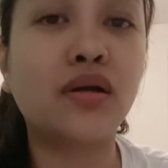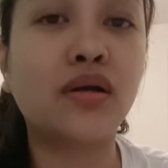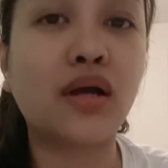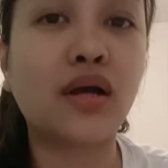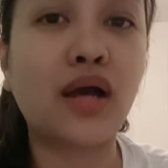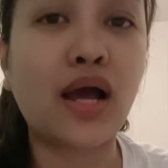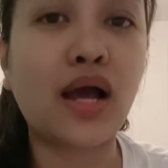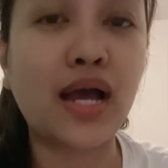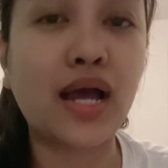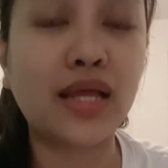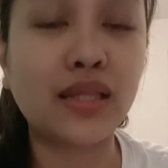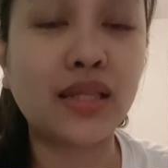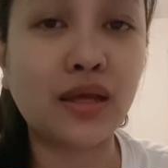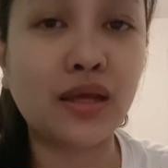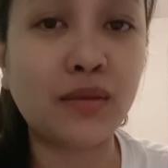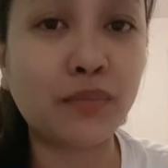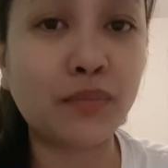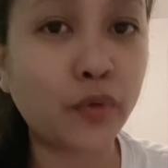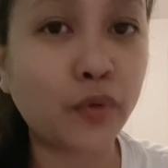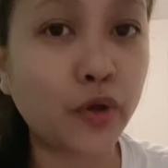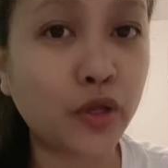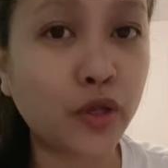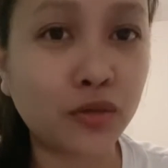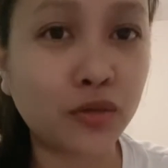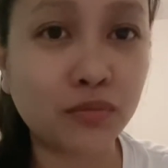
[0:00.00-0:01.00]
an
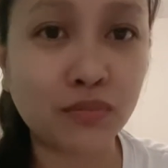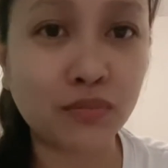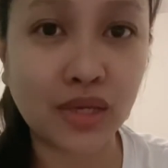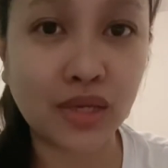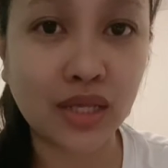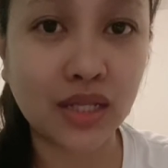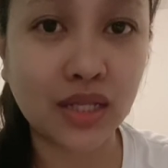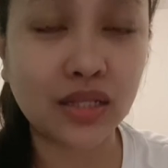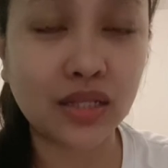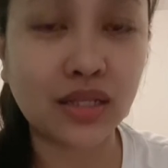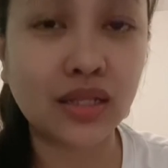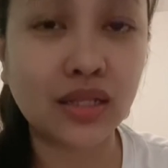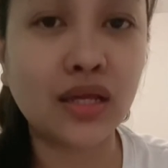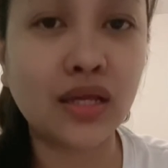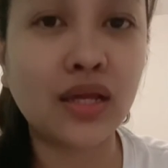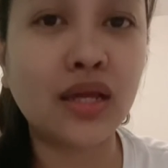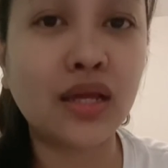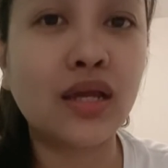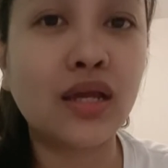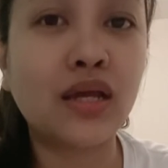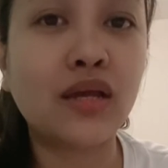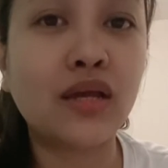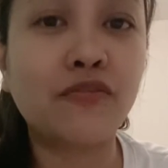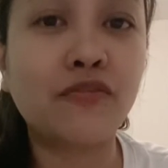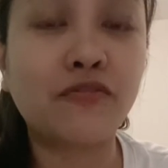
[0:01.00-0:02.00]
appointment
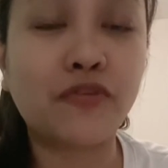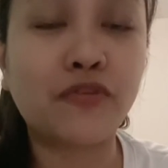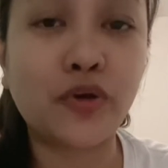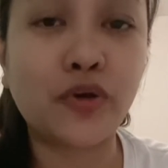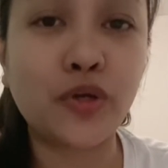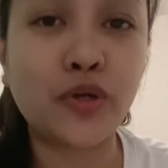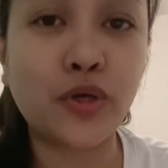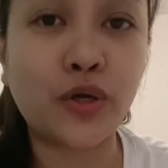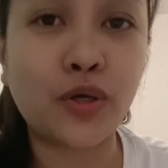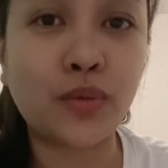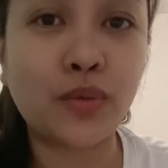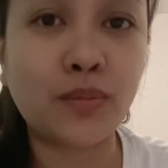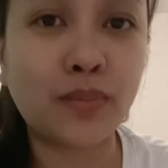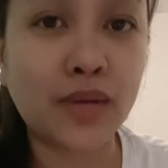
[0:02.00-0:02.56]
for your